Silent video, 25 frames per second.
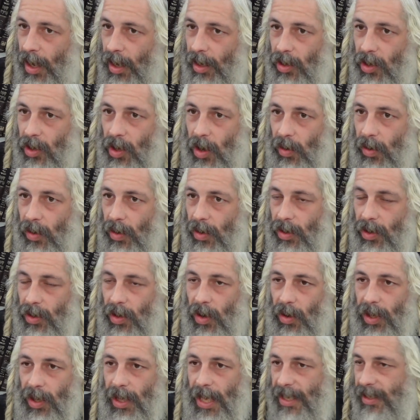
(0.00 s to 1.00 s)

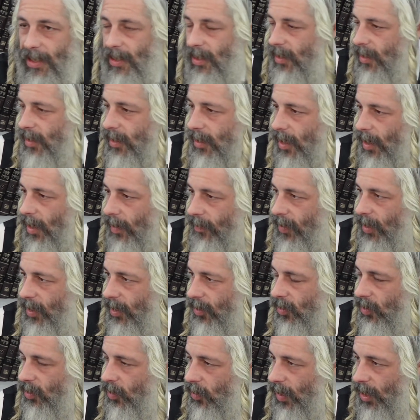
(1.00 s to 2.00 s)
coalescence of
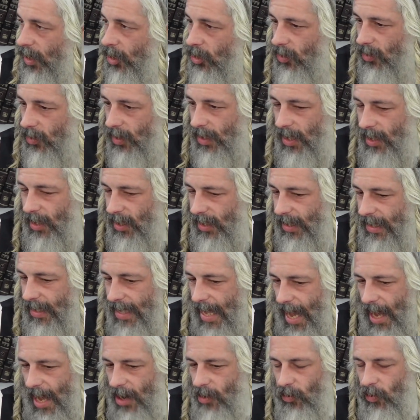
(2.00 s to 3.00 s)
these two issues, and it's
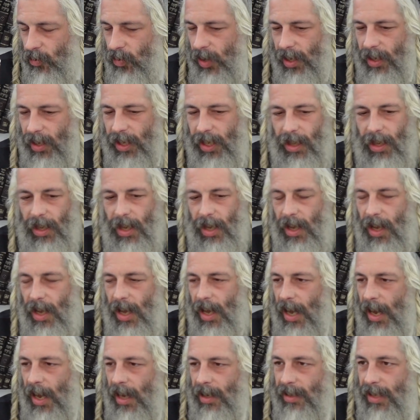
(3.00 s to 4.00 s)
not really
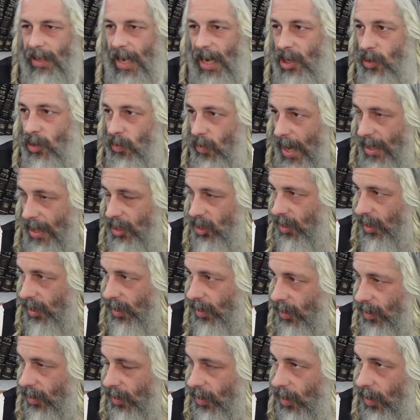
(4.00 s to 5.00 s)
a
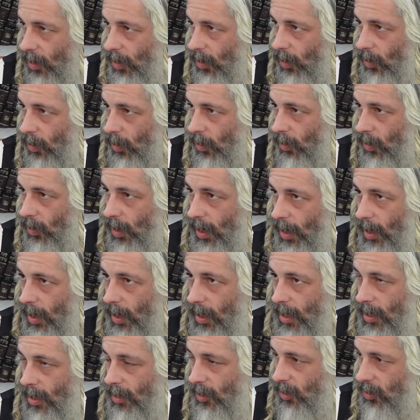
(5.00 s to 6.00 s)
digression or
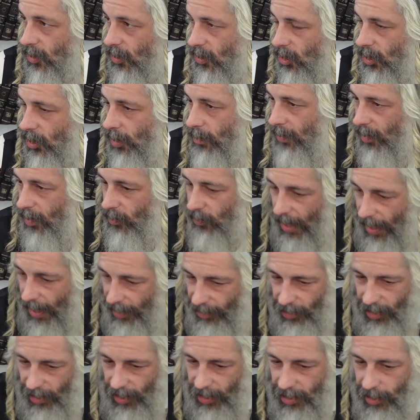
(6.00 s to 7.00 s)
insertion, but
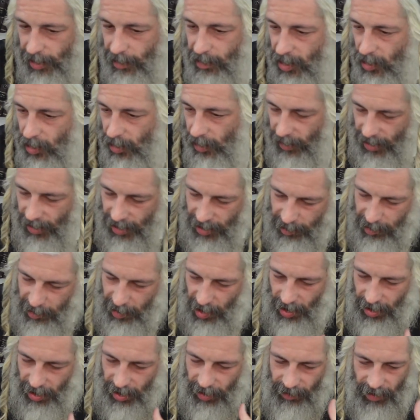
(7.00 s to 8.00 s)
rather it's
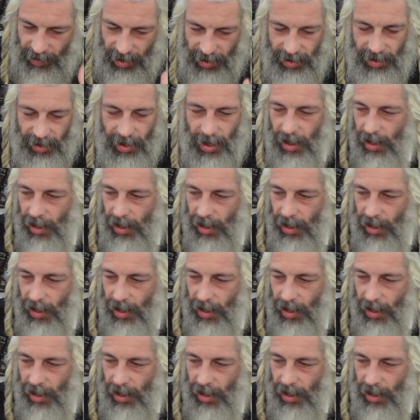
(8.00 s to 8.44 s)
part of this